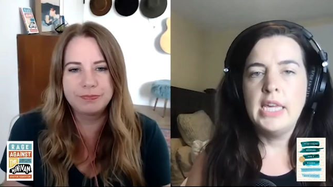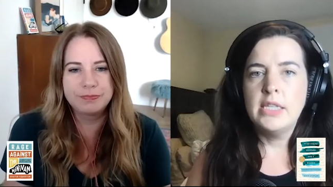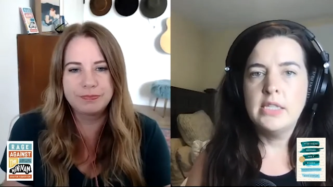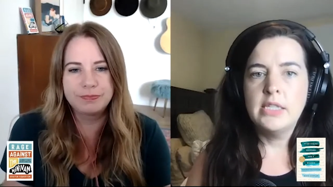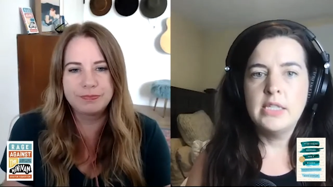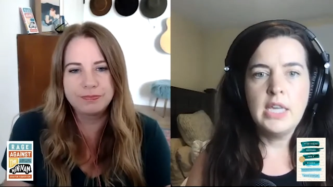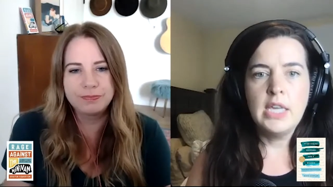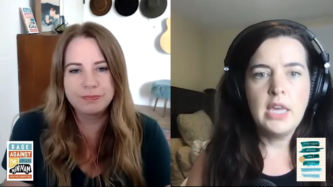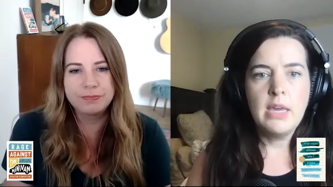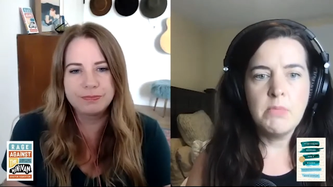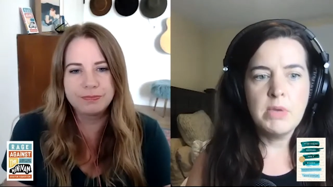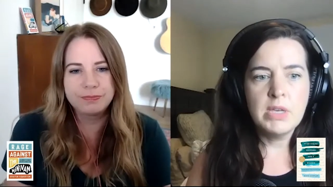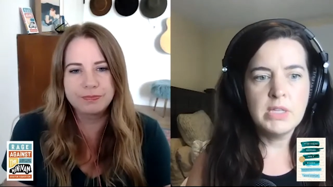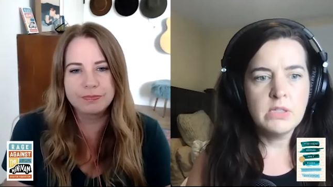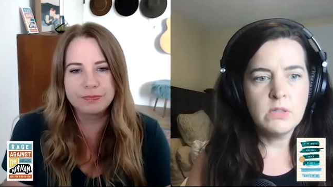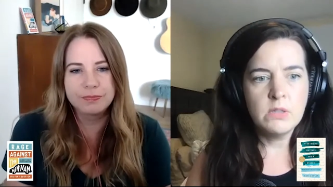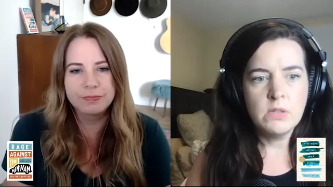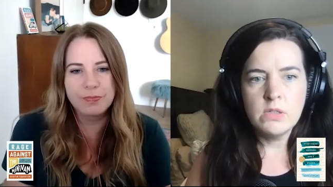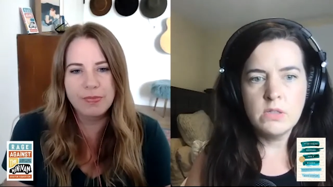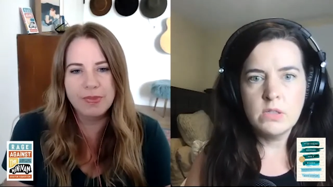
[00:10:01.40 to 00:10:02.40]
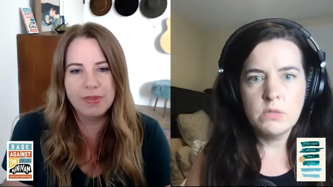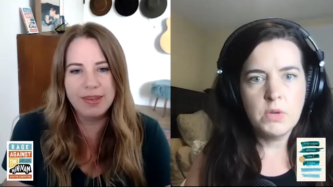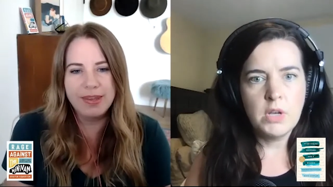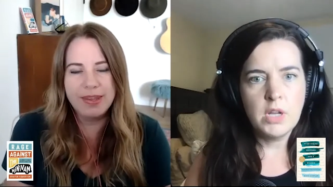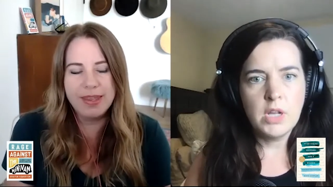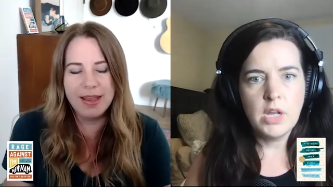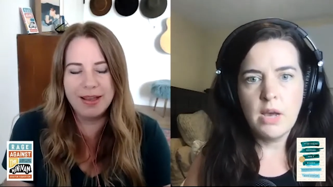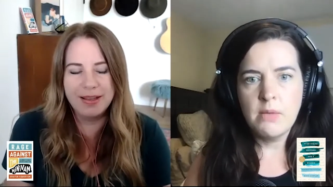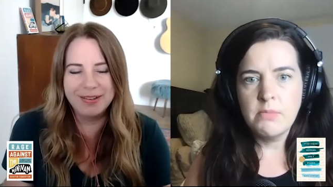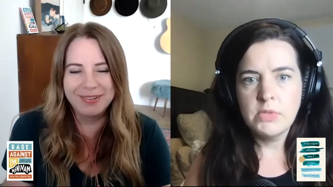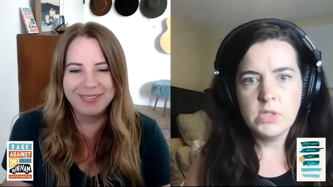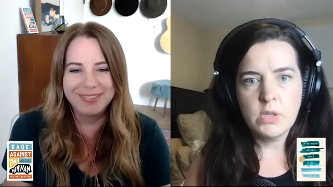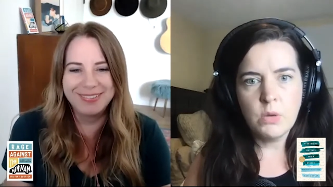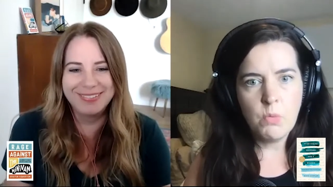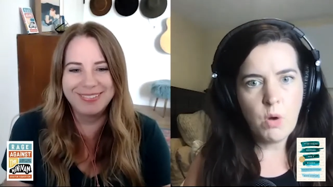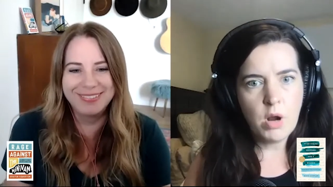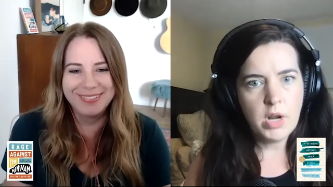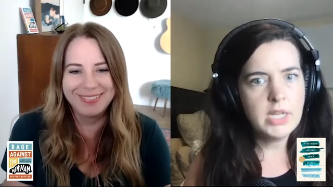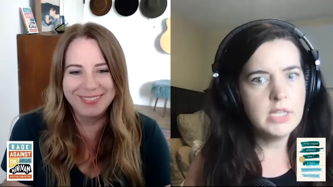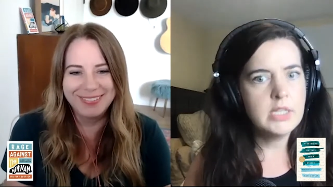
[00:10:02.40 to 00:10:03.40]
Speaker 1: seeking missiles when it yeah. comes to
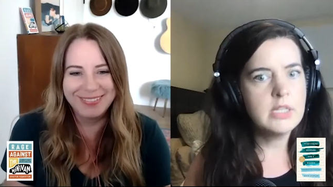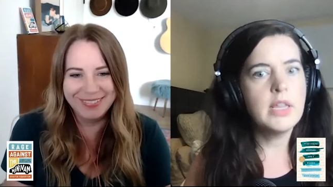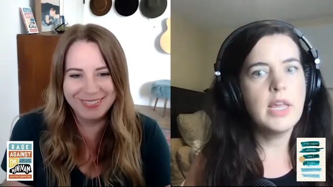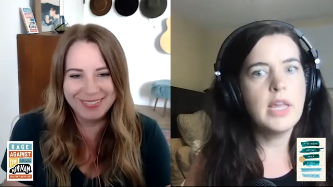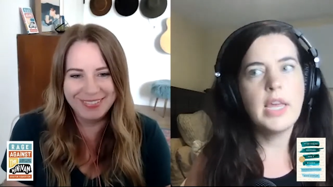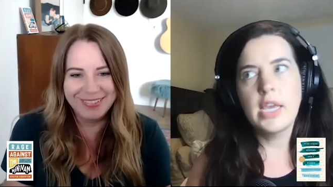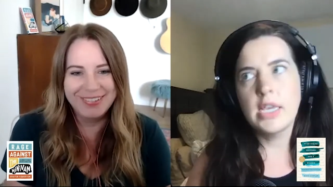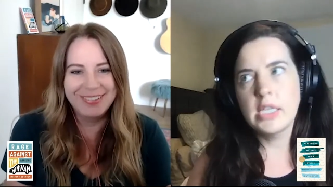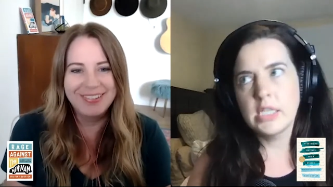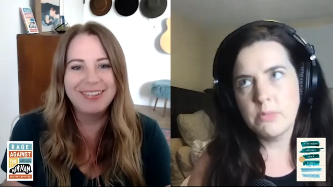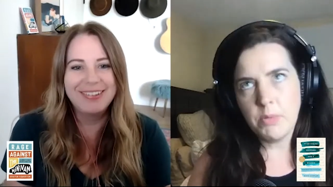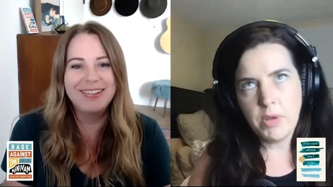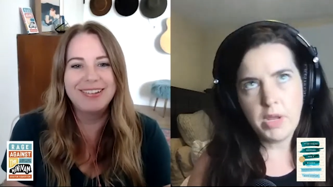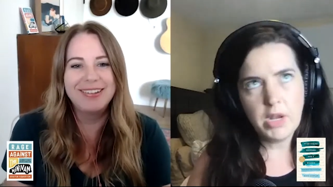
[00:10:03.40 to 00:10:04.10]
wanting to like explain